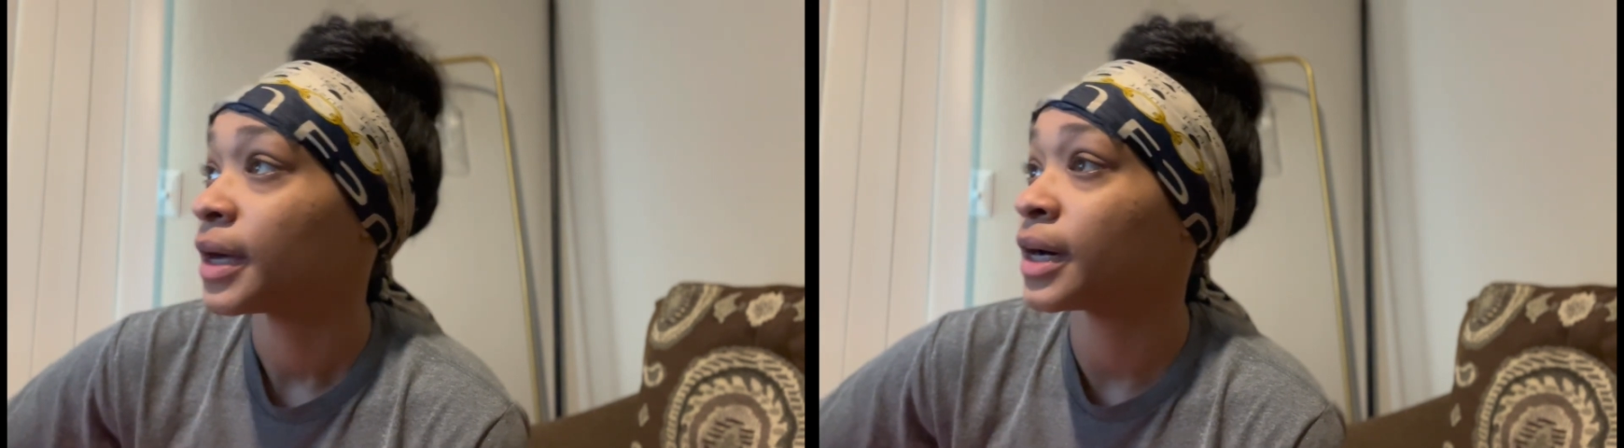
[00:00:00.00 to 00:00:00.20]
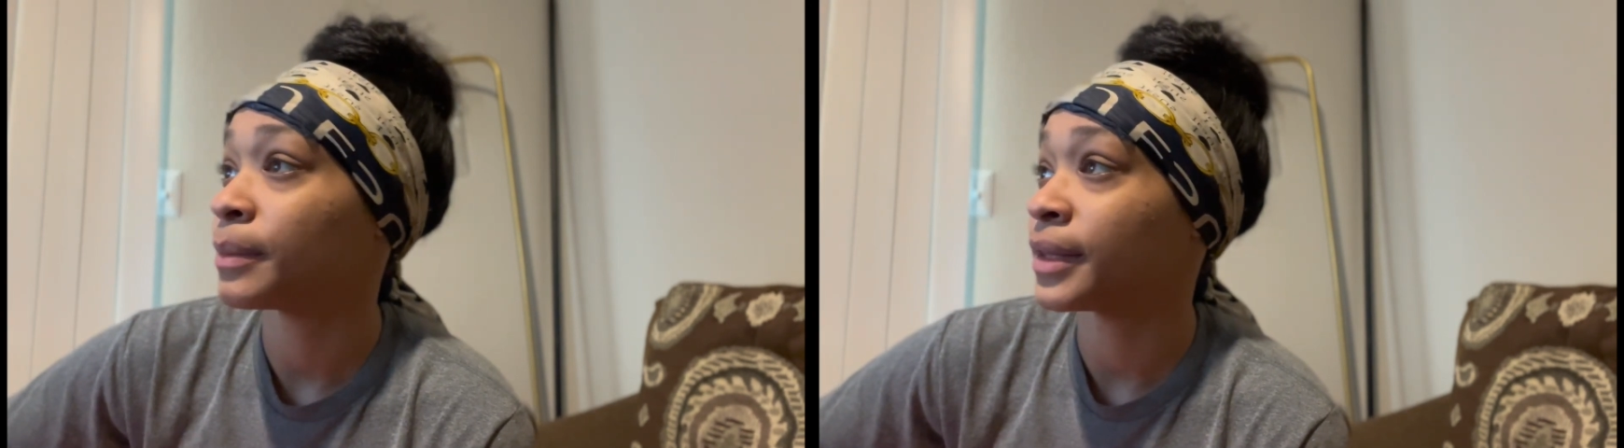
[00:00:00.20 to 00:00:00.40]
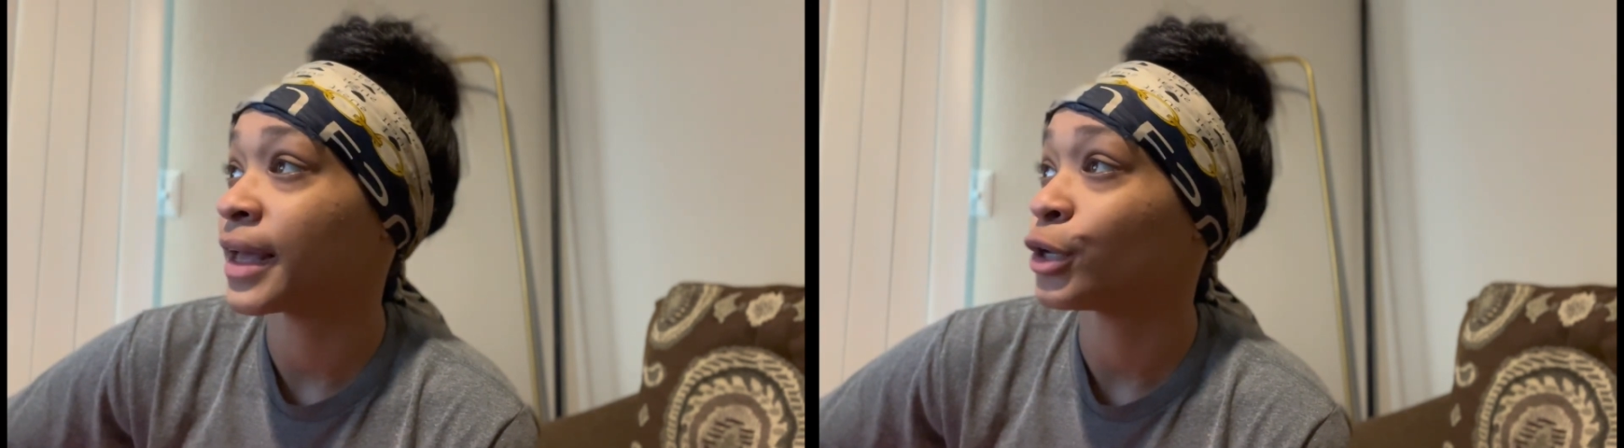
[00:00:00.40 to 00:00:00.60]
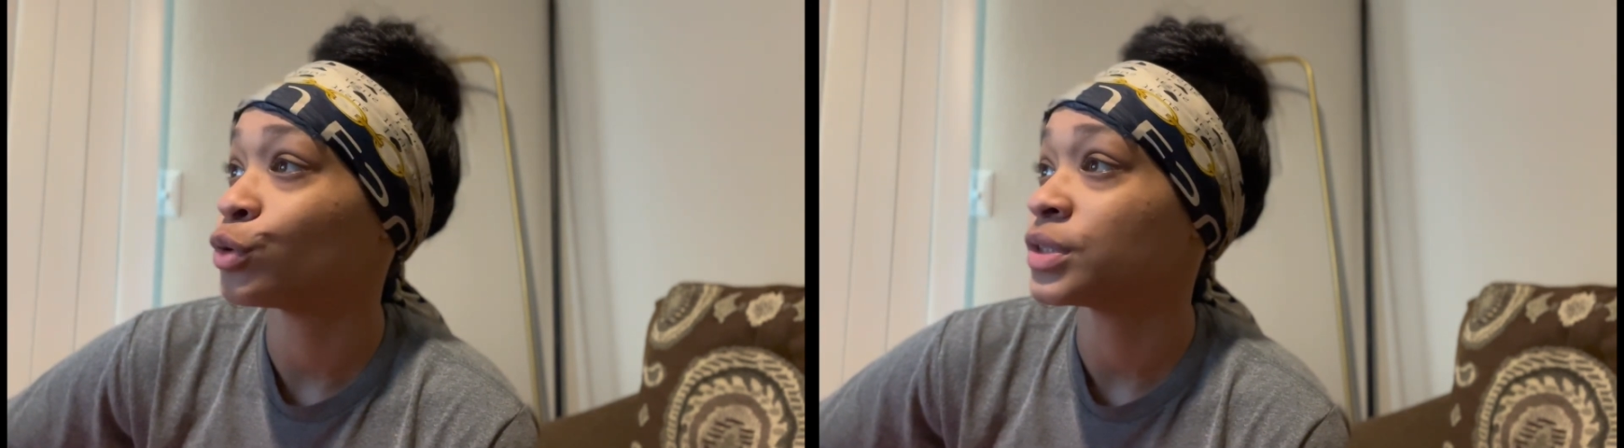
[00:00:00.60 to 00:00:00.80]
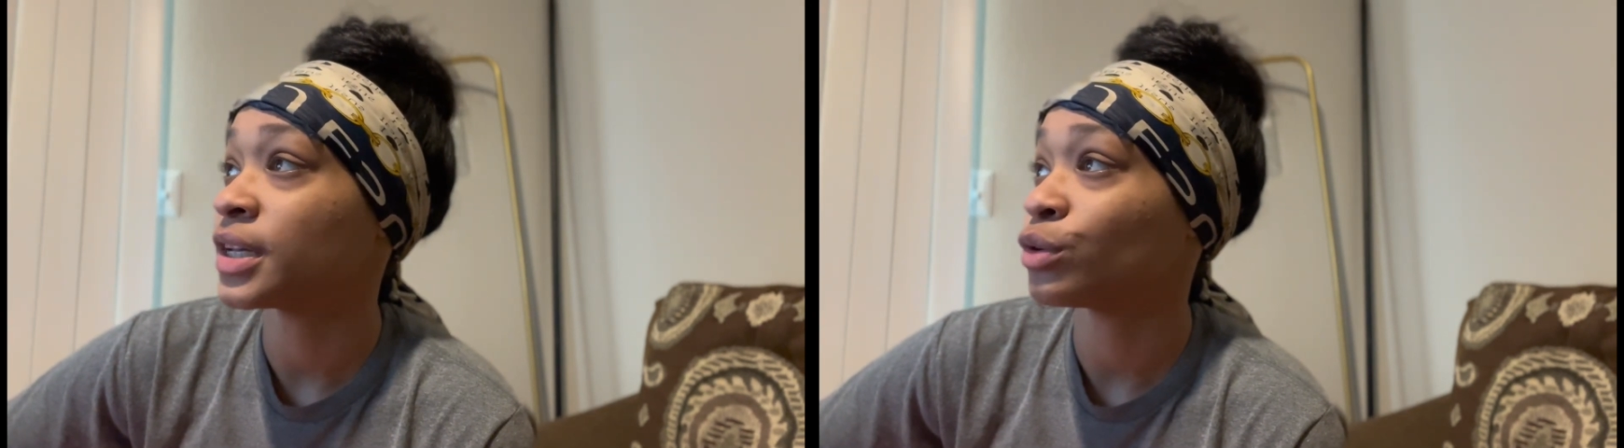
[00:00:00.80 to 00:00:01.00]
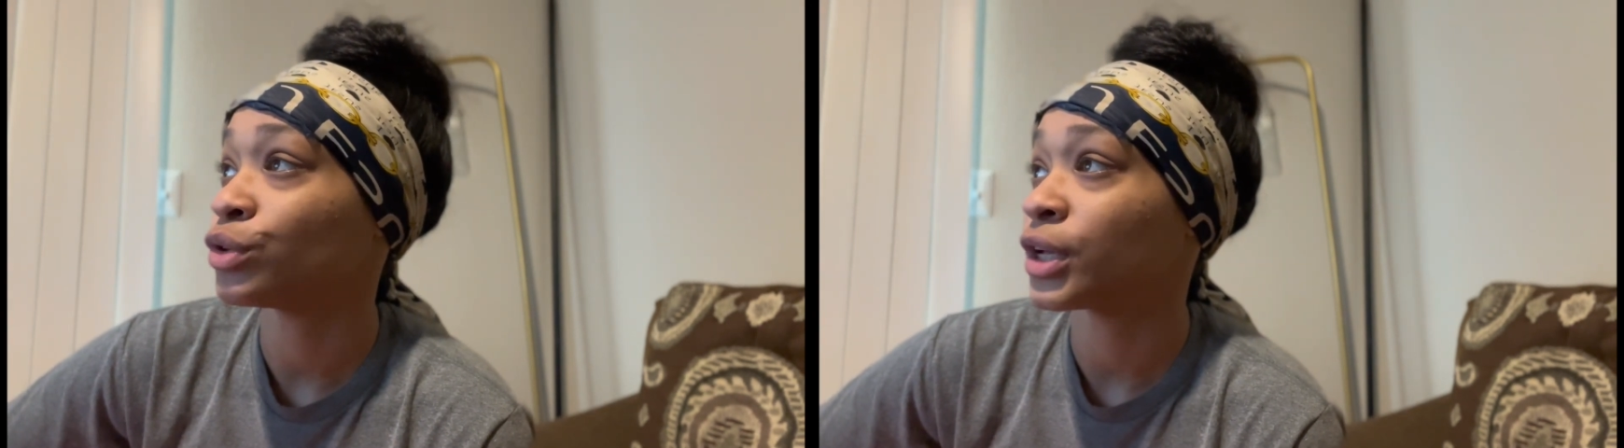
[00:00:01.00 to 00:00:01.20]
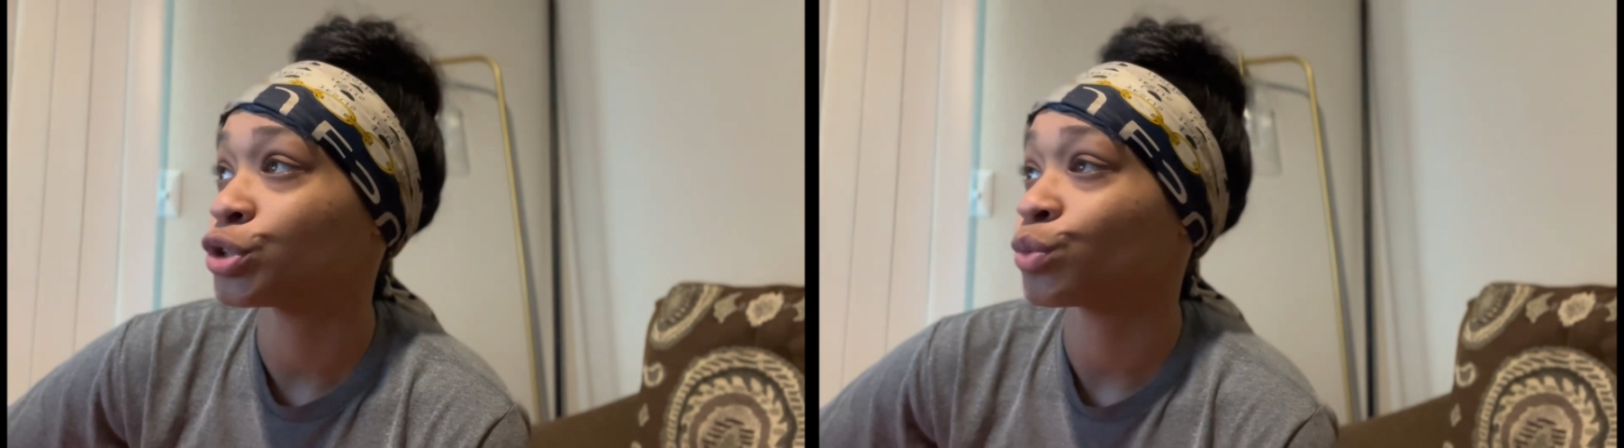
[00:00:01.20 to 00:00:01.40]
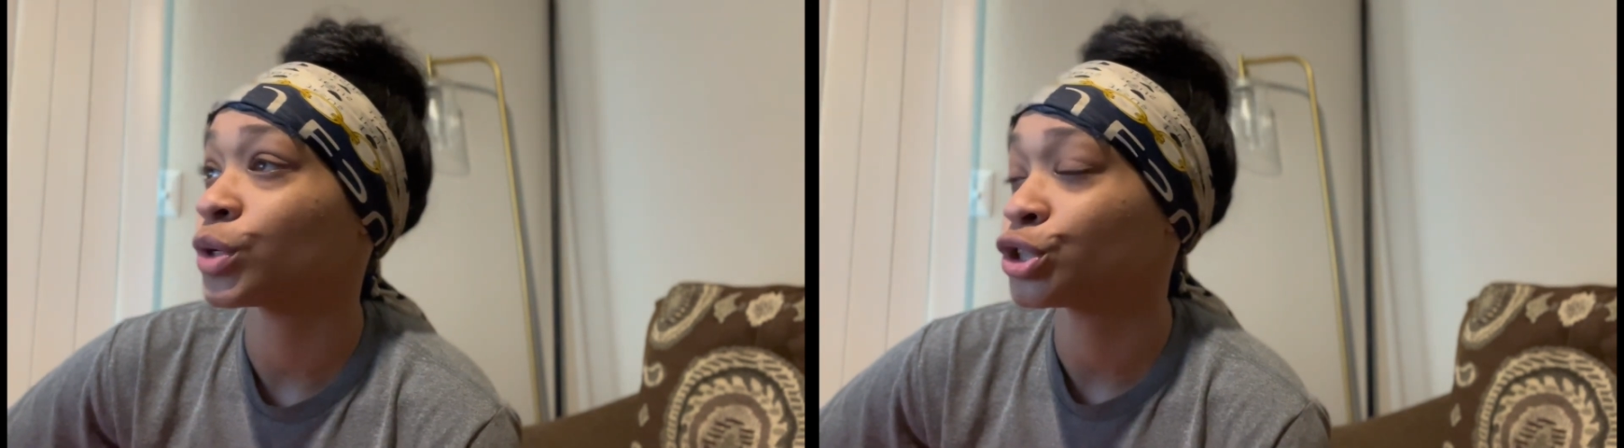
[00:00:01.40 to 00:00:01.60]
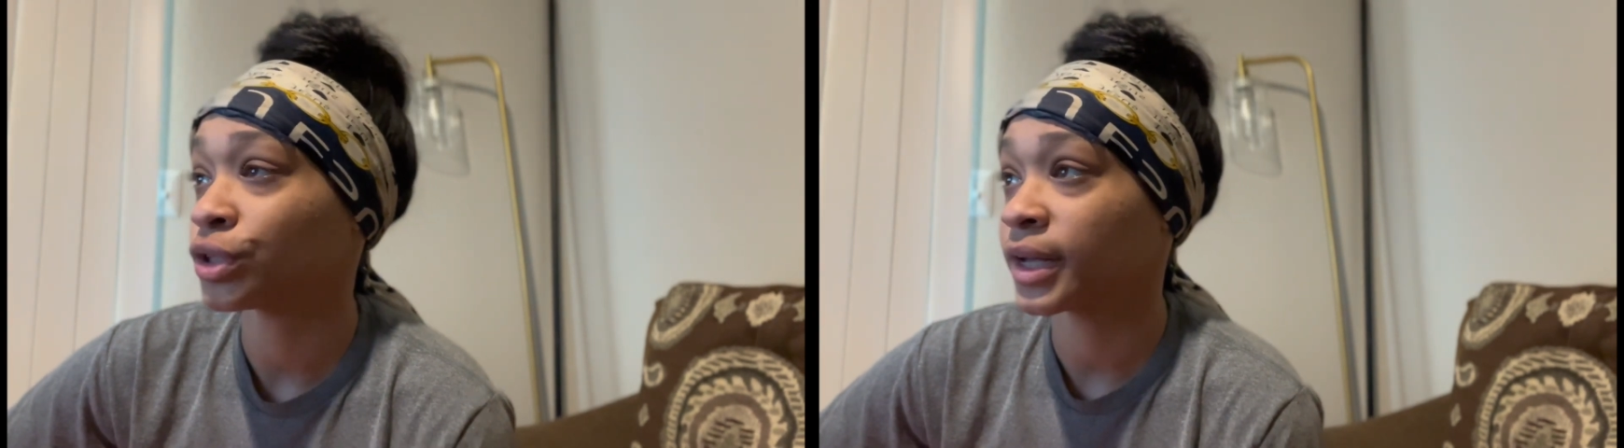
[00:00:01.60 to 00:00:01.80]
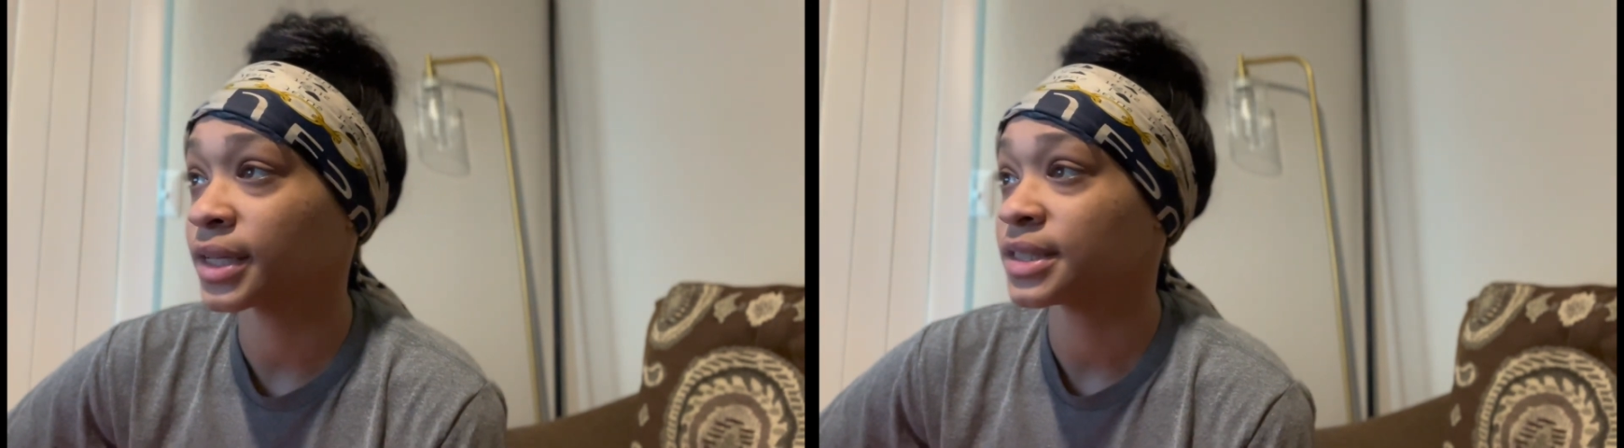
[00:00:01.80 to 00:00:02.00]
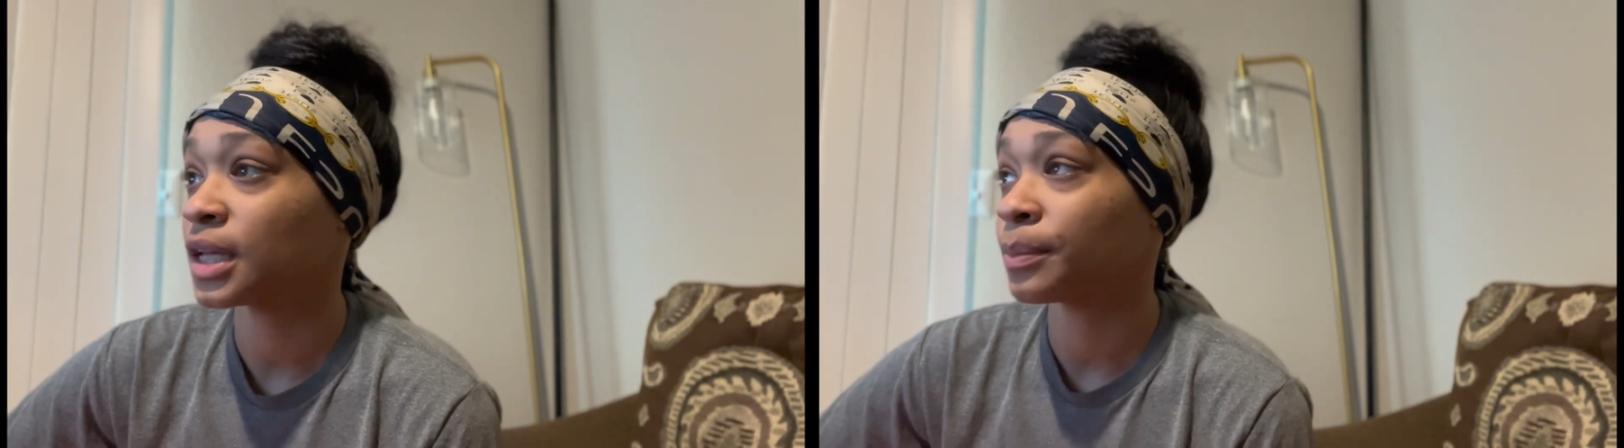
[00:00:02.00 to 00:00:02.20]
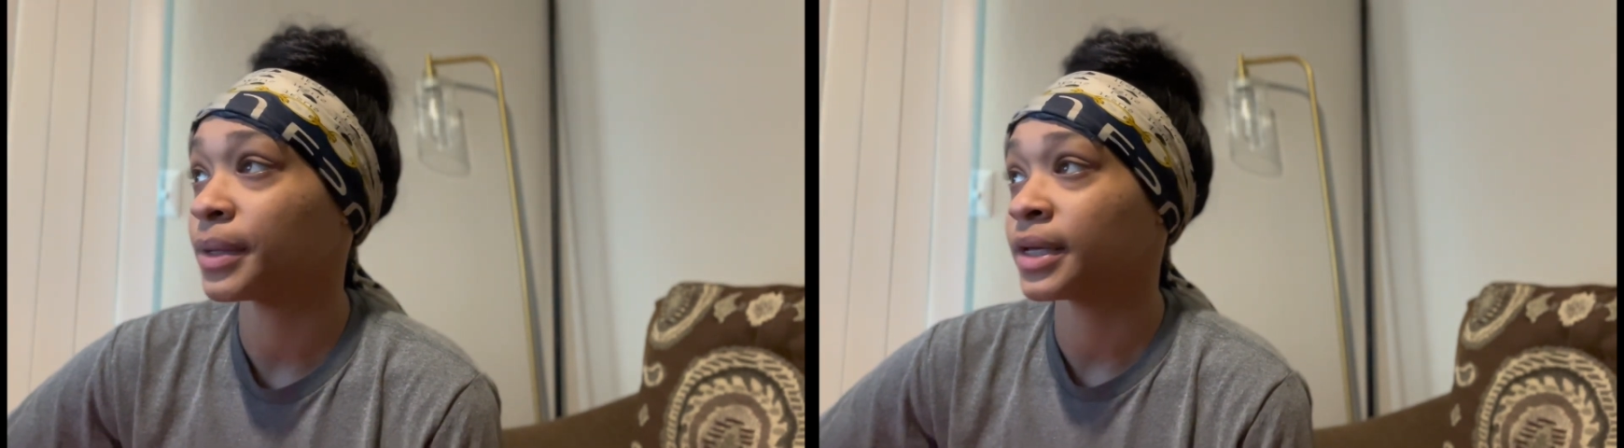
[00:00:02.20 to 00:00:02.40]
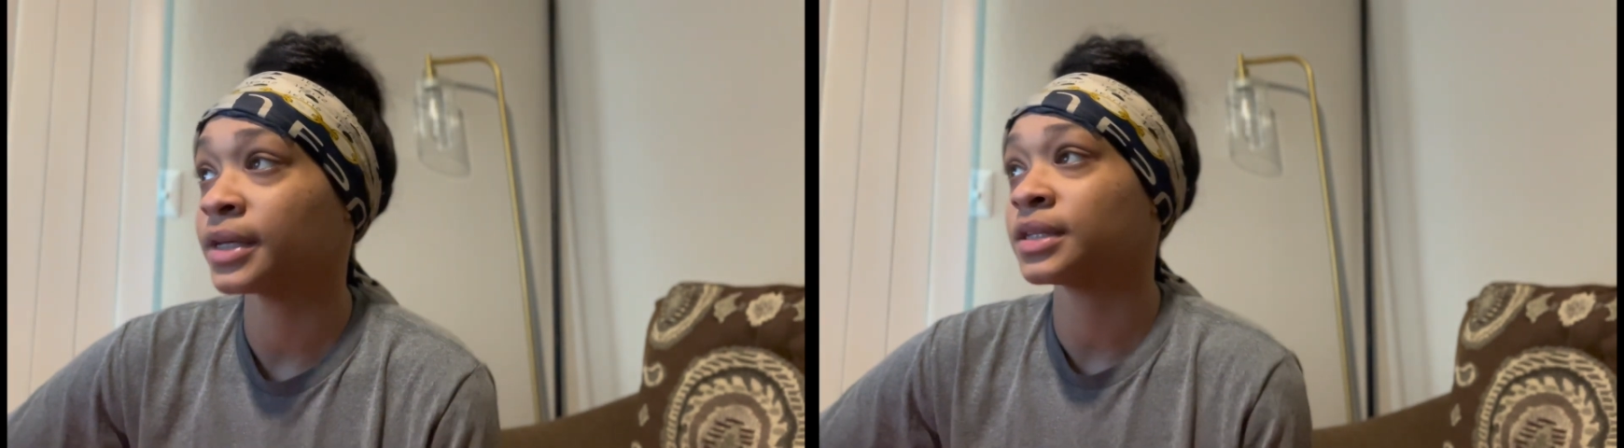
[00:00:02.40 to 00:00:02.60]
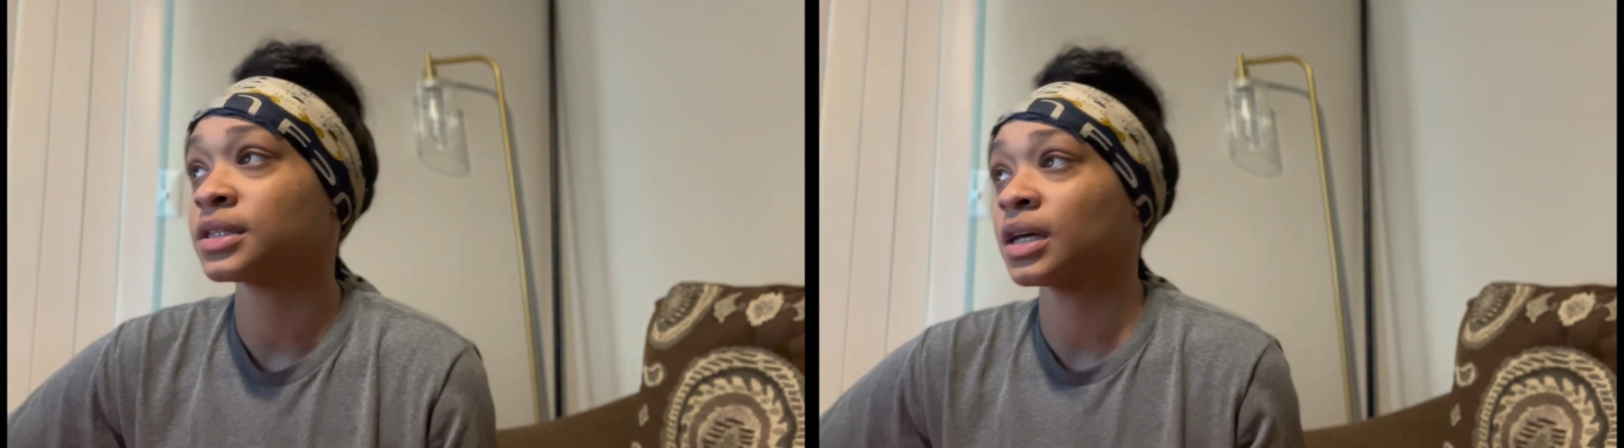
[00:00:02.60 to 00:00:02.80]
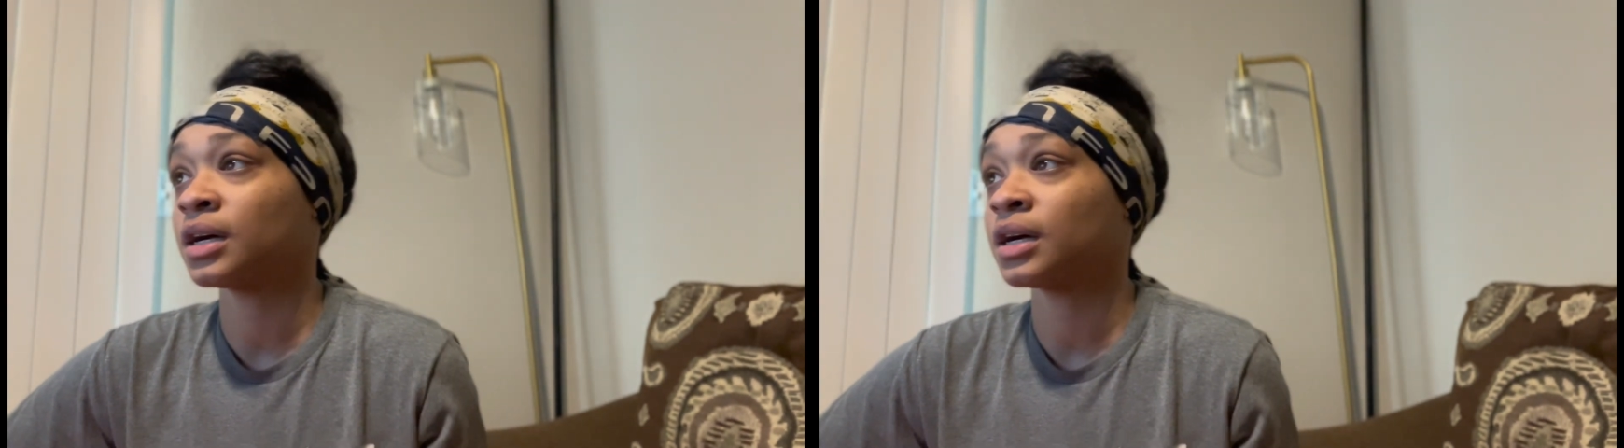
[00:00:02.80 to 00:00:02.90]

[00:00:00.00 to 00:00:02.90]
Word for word: Um, and they do tell you that your, what your next step is.